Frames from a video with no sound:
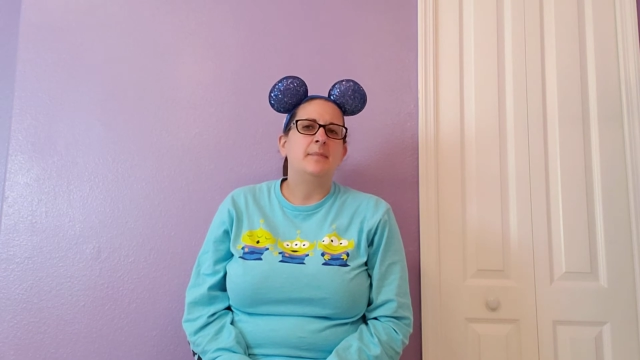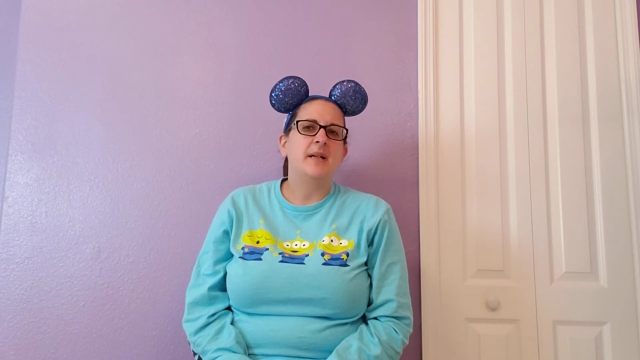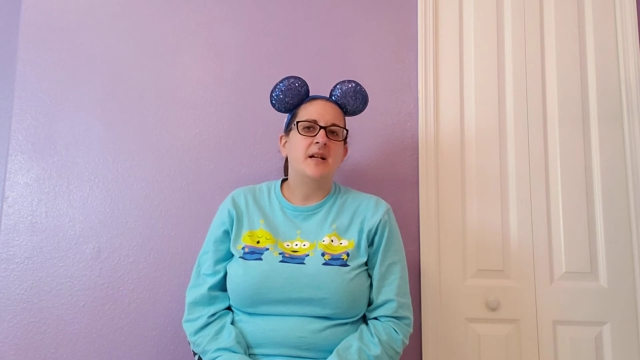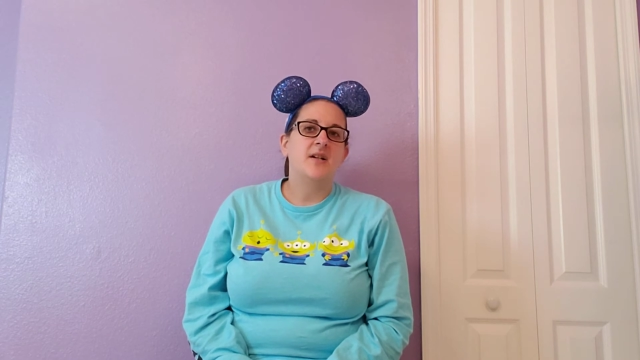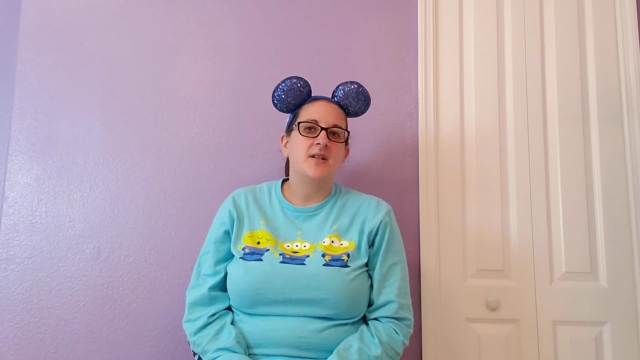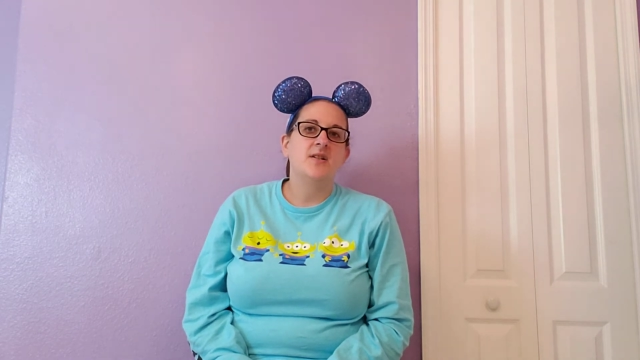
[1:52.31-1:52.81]

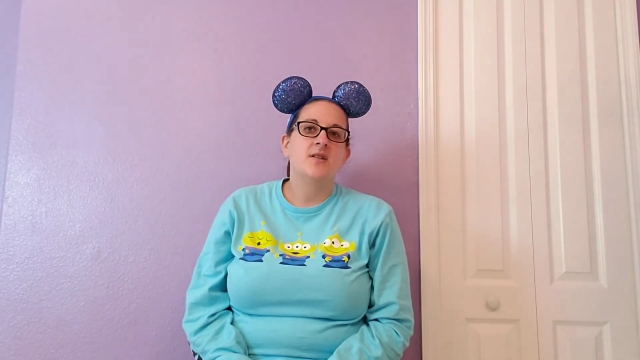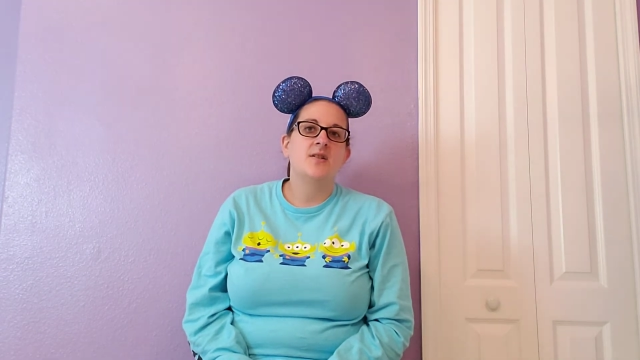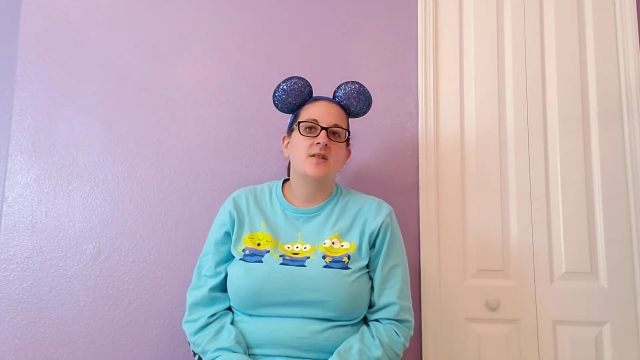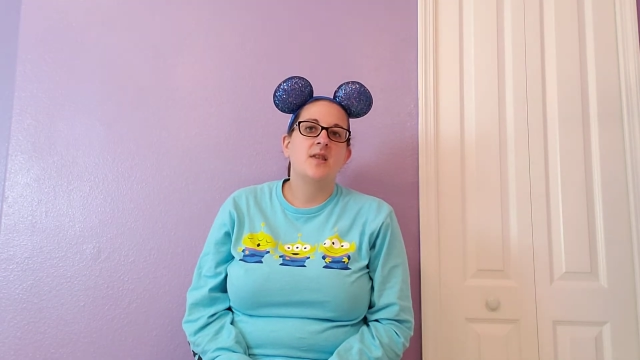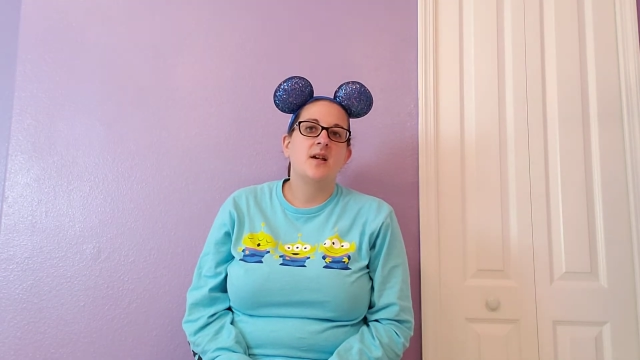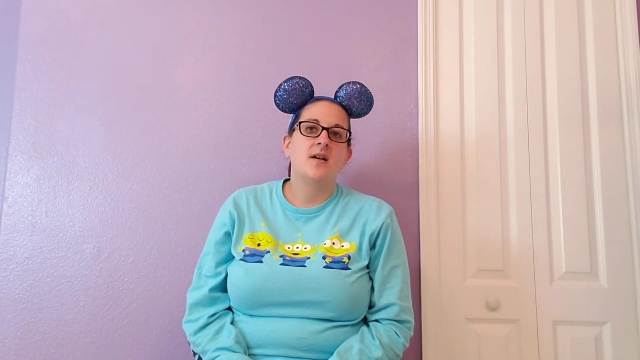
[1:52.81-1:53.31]

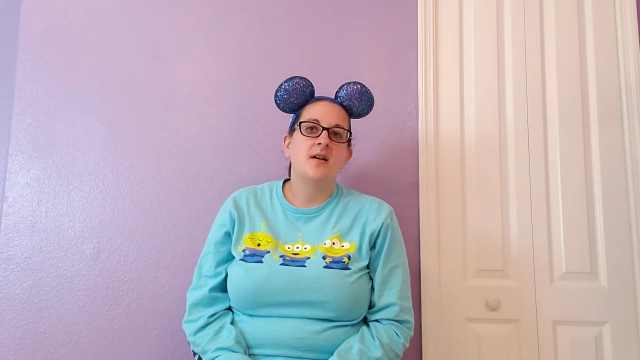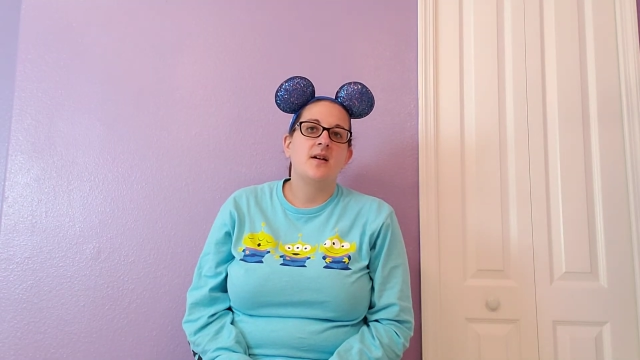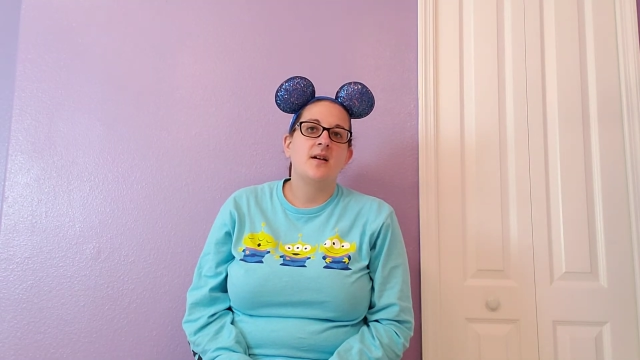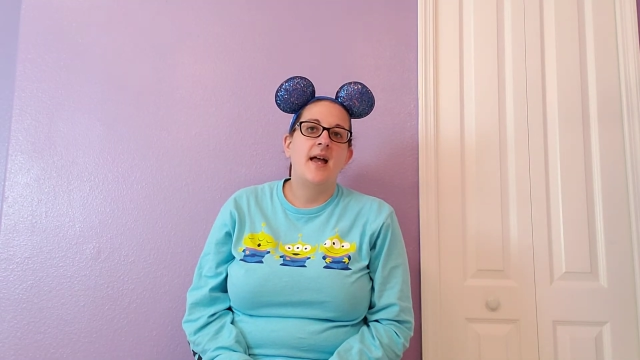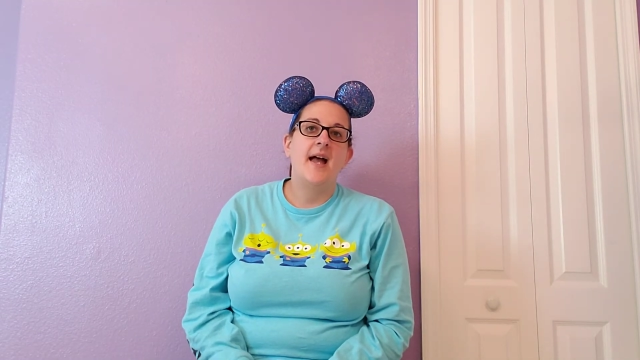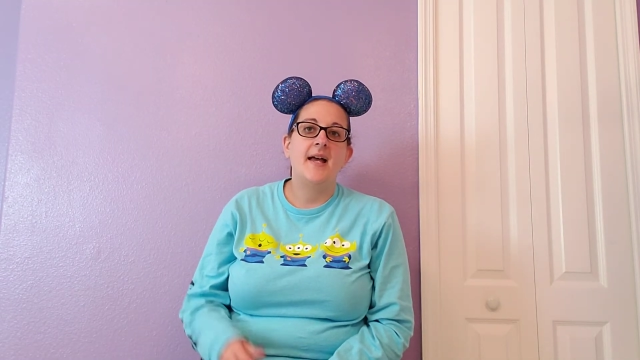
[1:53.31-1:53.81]
because
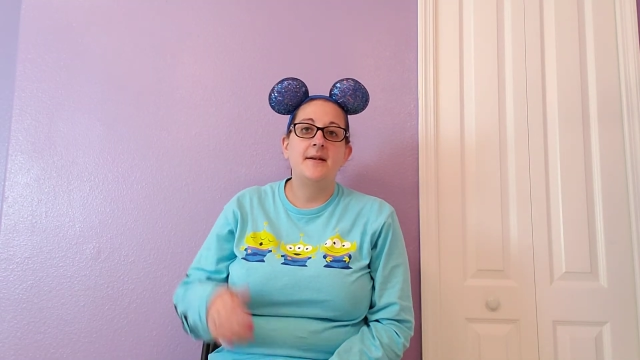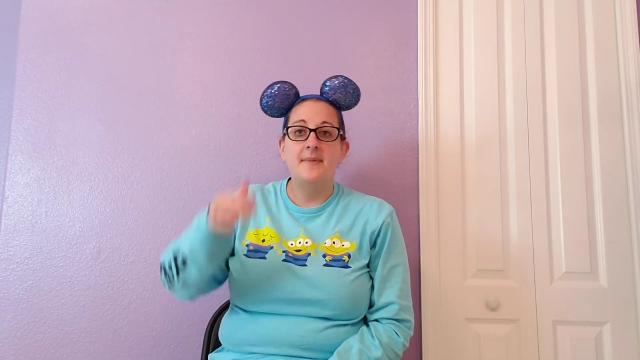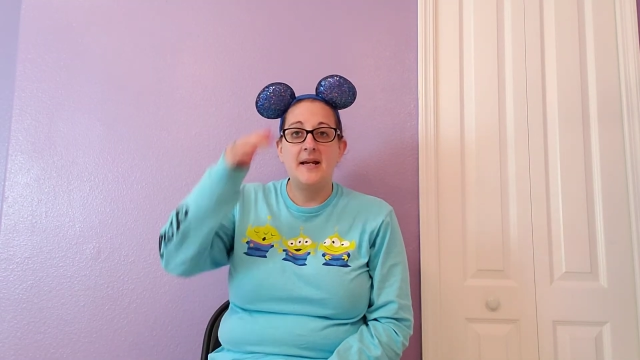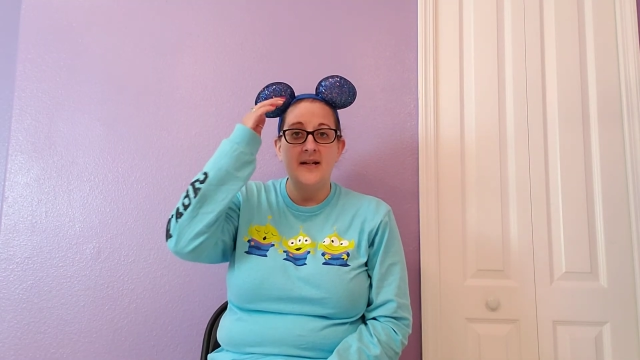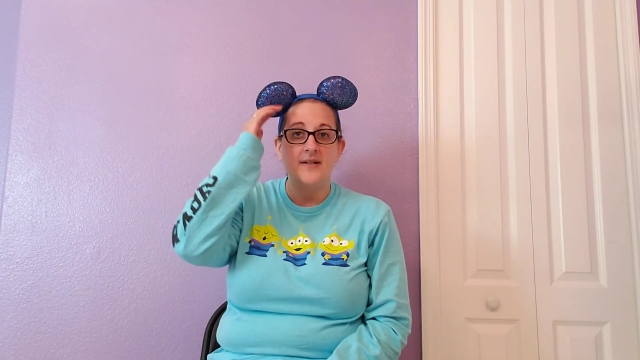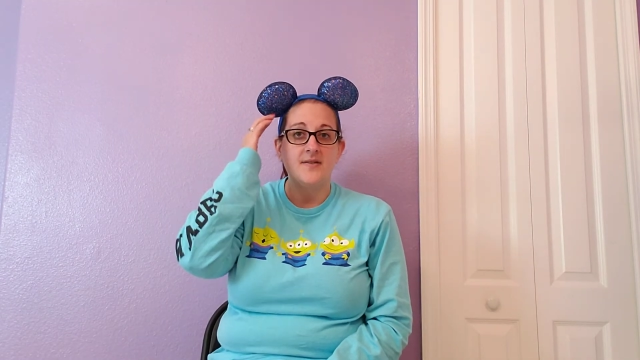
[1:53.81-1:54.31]
the
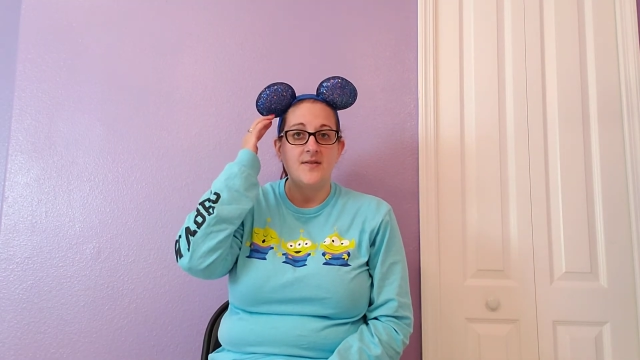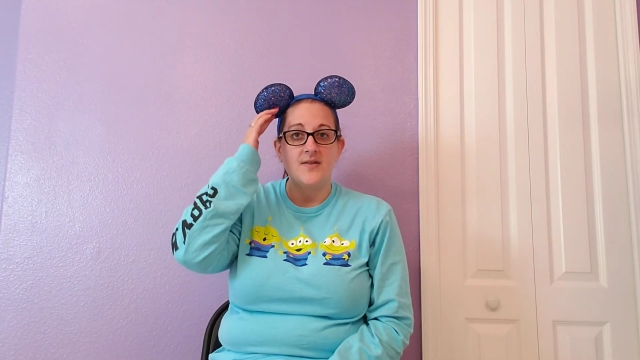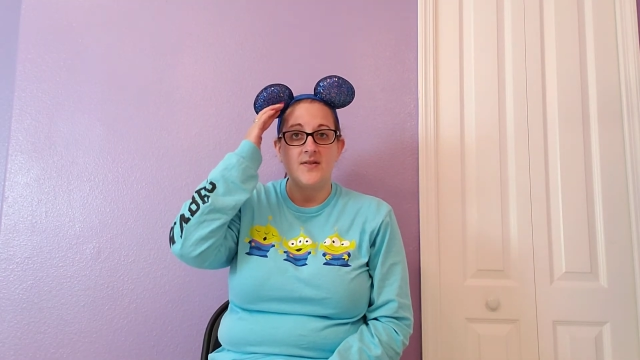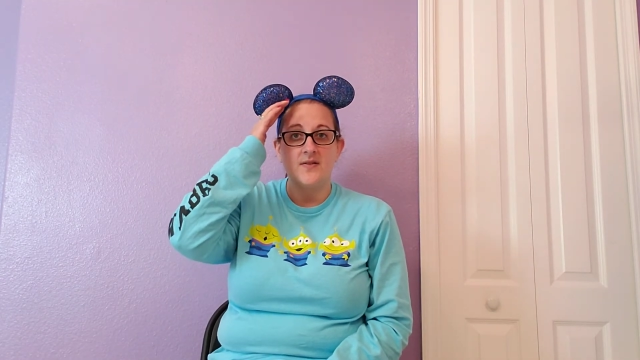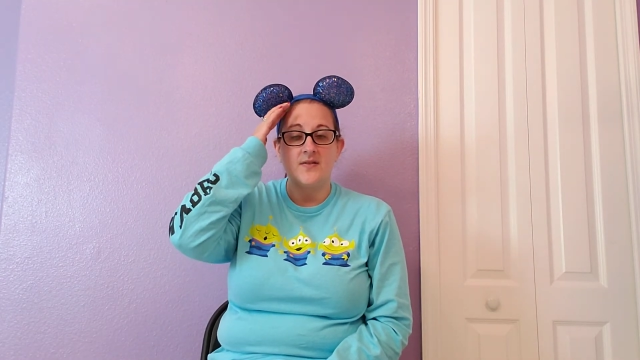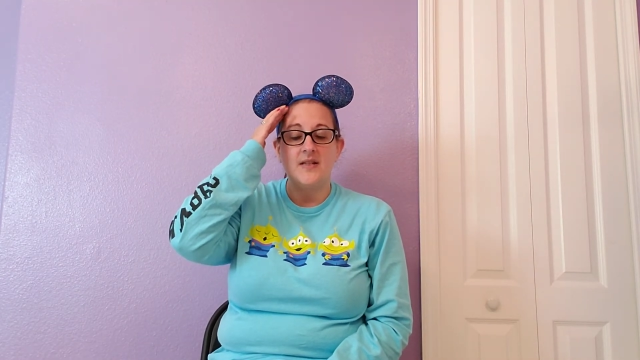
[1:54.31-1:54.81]
headbands